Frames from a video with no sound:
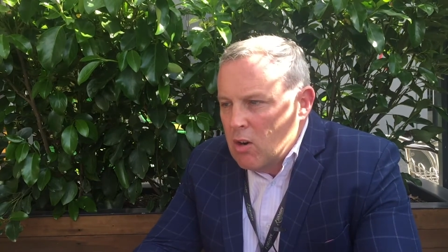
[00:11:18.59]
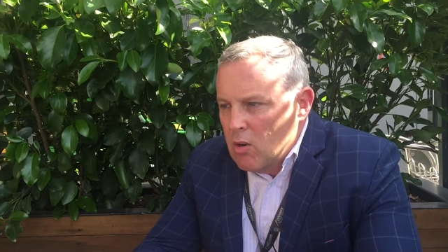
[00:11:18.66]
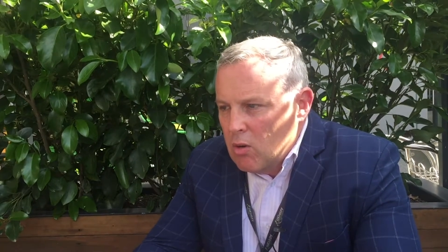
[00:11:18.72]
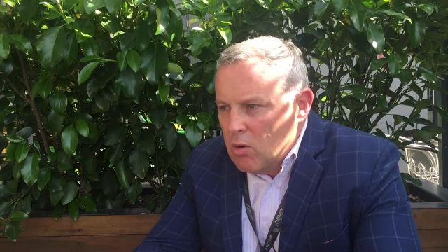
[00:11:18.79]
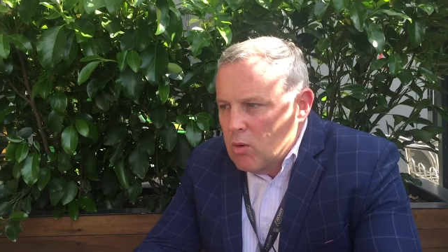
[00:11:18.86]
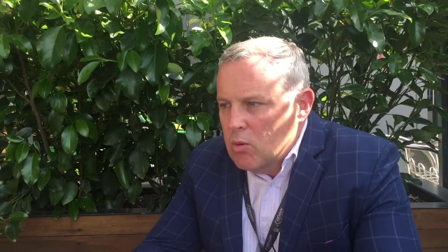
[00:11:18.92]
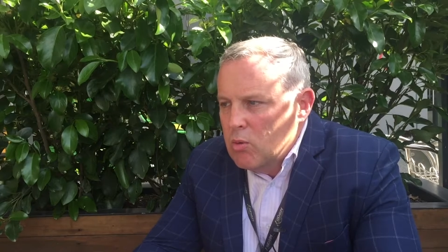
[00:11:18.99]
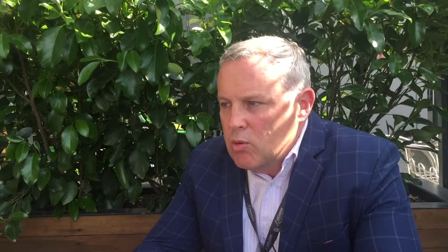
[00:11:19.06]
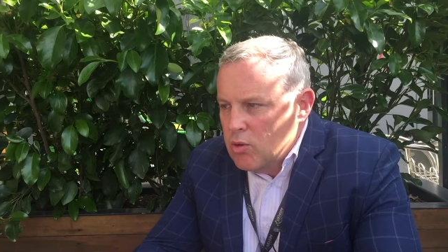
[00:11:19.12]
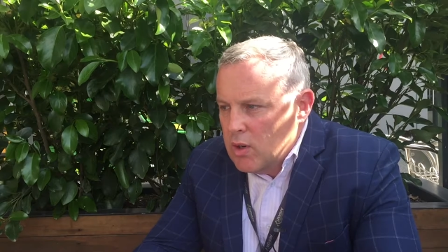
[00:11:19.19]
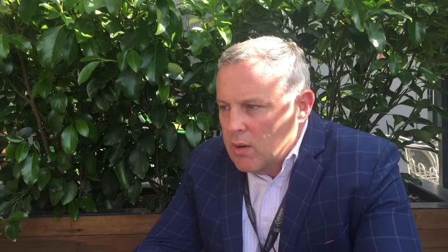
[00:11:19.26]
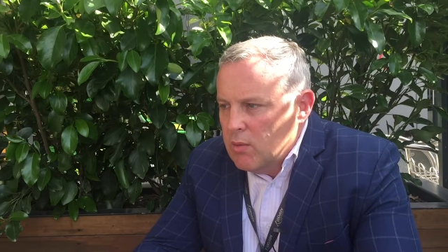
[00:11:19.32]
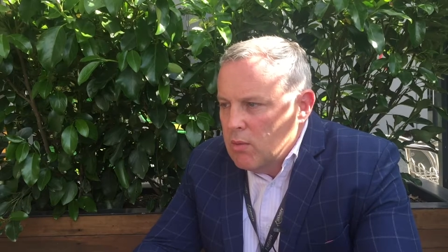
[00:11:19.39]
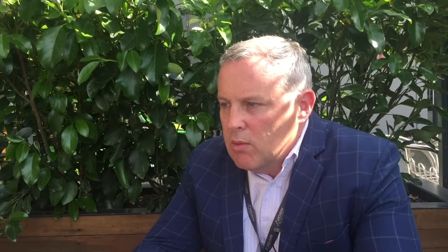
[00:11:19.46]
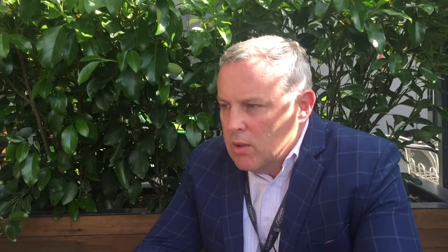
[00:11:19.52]
Long haul
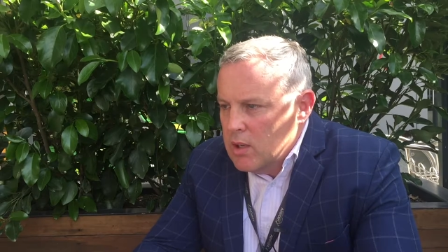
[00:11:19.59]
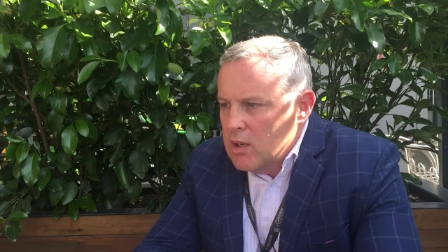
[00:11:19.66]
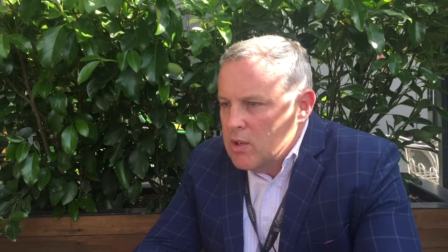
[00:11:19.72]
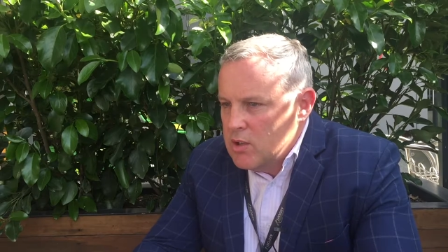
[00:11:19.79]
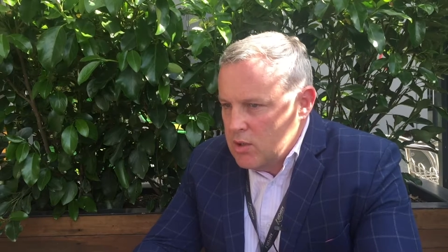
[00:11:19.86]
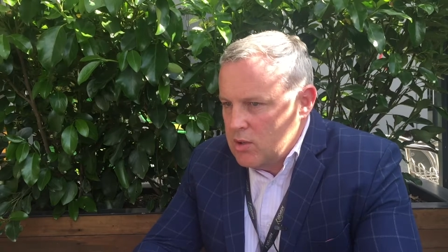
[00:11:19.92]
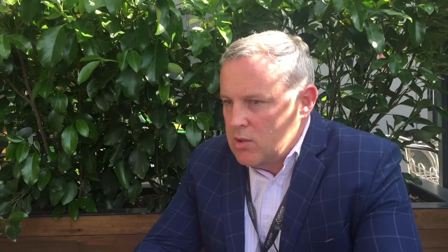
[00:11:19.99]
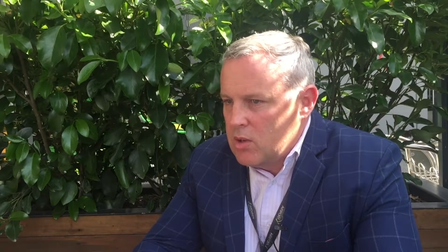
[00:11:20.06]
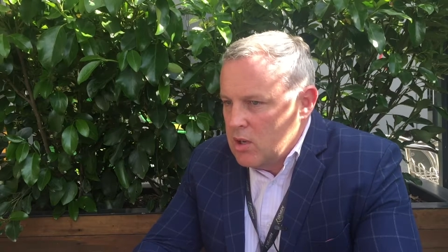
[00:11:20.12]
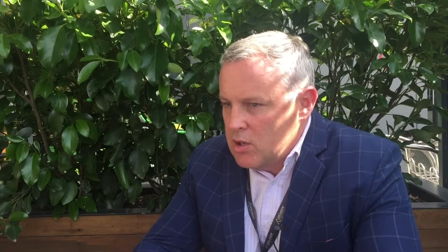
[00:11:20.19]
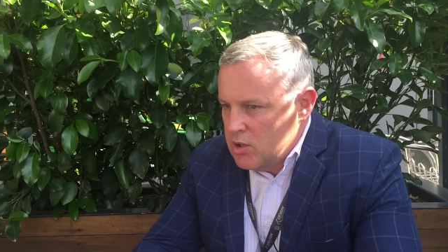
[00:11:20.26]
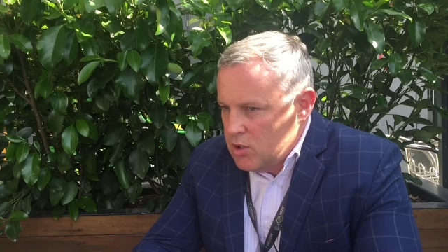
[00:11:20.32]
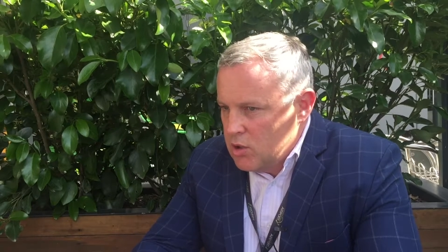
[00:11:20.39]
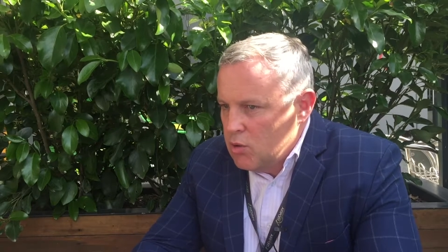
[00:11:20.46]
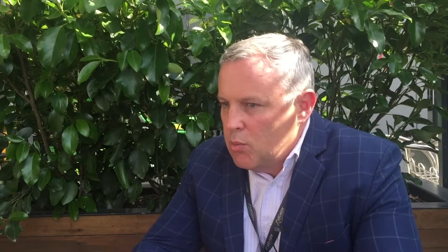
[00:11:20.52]
travel is
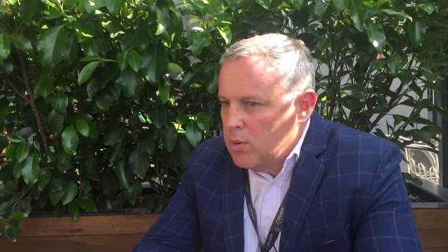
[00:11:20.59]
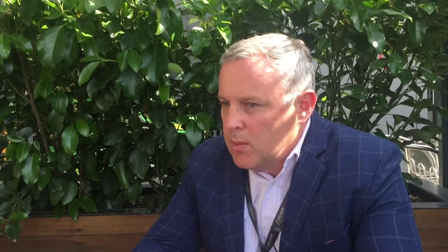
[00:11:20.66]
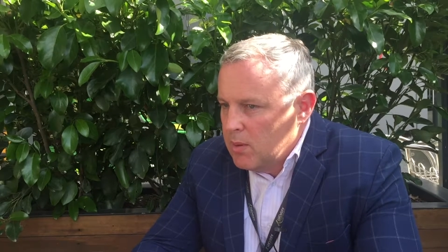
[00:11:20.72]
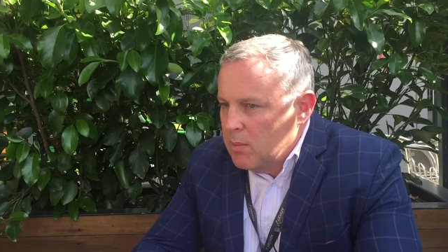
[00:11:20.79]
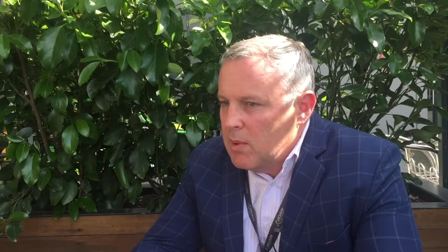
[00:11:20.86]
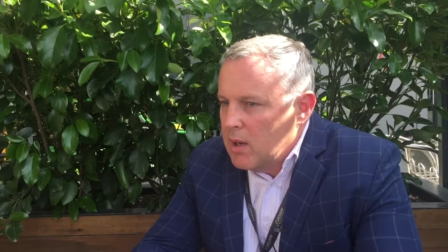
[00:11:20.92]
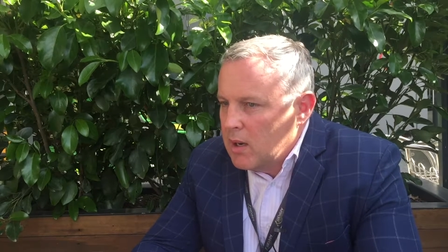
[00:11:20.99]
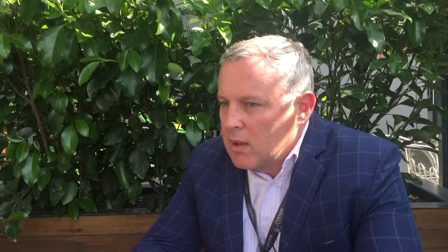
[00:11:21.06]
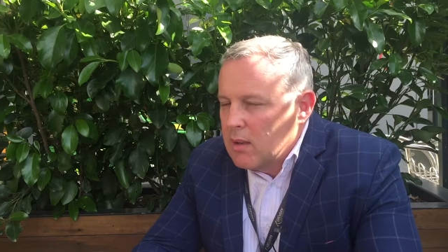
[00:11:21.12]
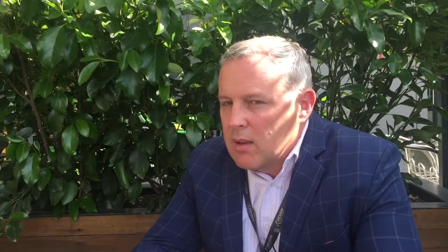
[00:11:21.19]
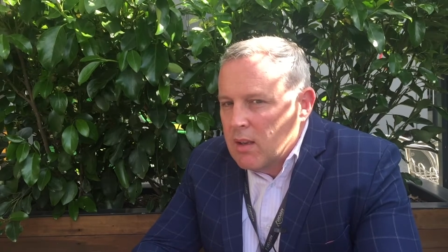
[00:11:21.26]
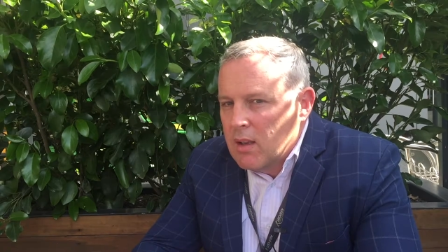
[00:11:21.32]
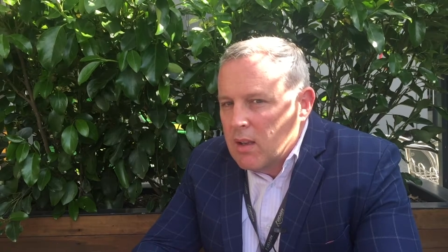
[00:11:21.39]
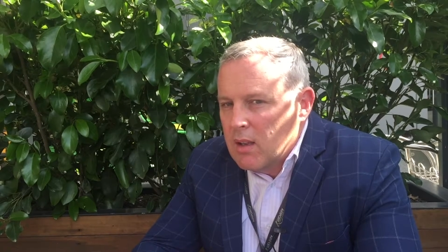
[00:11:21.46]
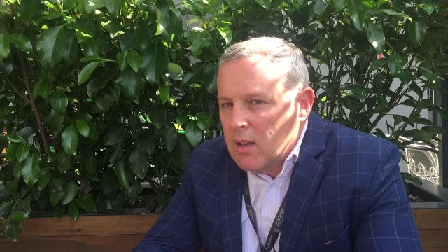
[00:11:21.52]
still problematic,
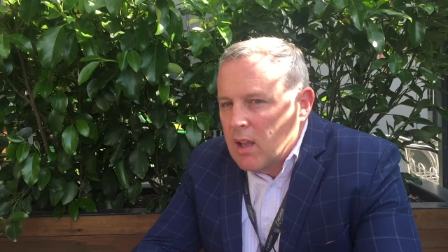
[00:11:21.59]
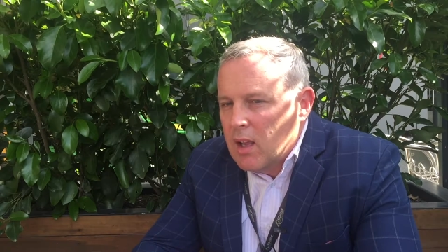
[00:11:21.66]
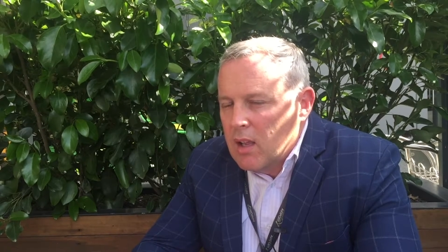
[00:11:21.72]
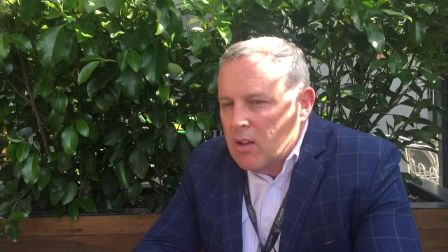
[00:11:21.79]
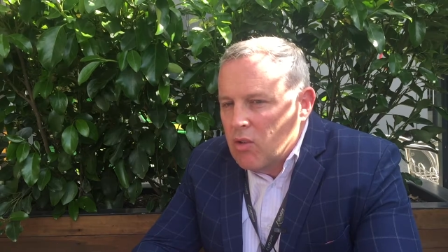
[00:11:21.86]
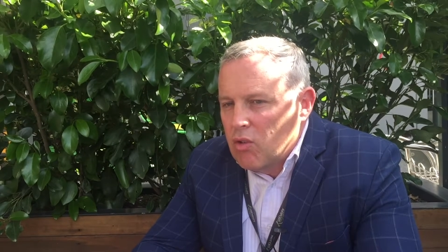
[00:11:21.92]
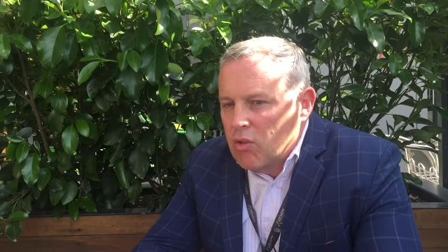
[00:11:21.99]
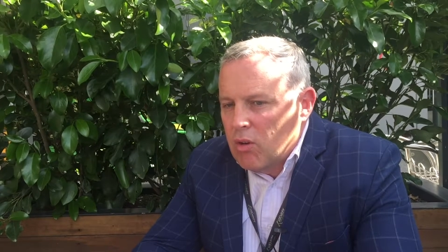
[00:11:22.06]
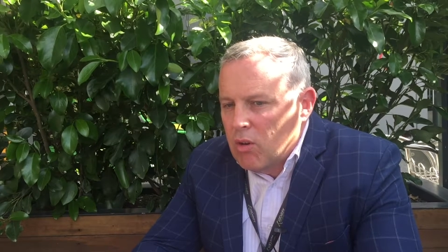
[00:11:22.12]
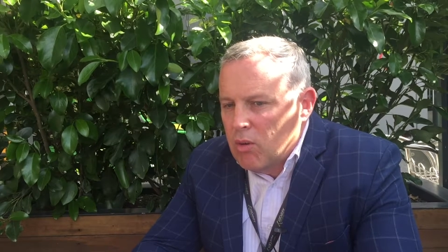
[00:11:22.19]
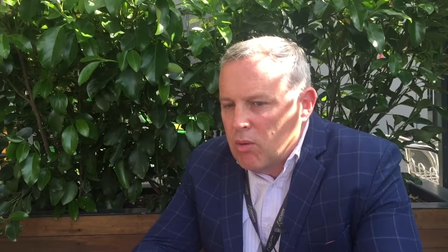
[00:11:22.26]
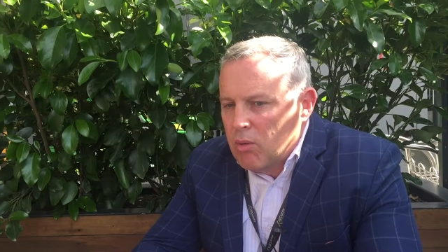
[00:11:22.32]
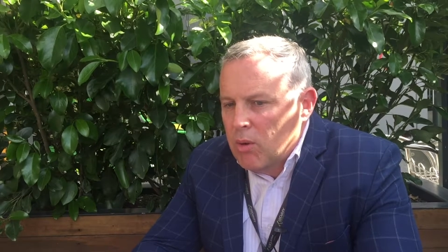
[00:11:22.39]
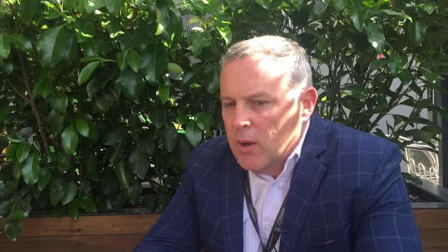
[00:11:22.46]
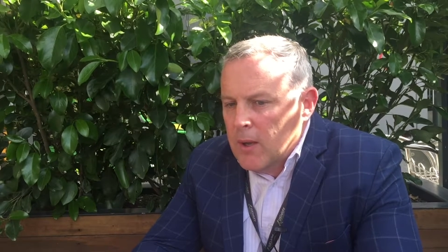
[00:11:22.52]
and so